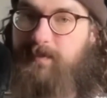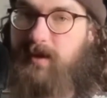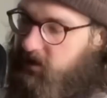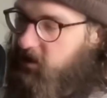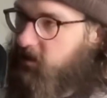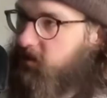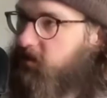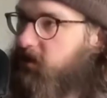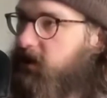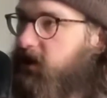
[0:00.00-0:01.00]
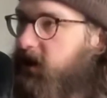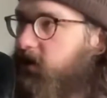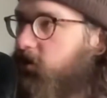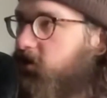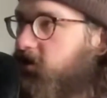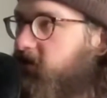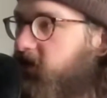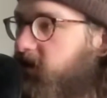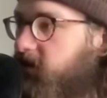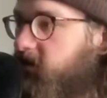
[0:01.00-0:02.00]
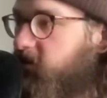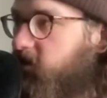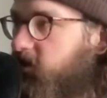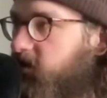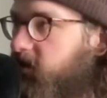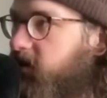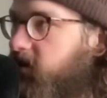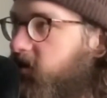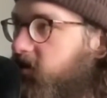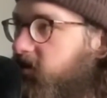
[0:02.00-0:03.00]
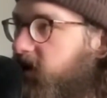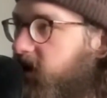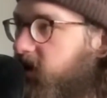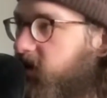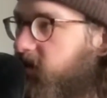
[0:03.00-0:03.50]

And so I use Vim for both my,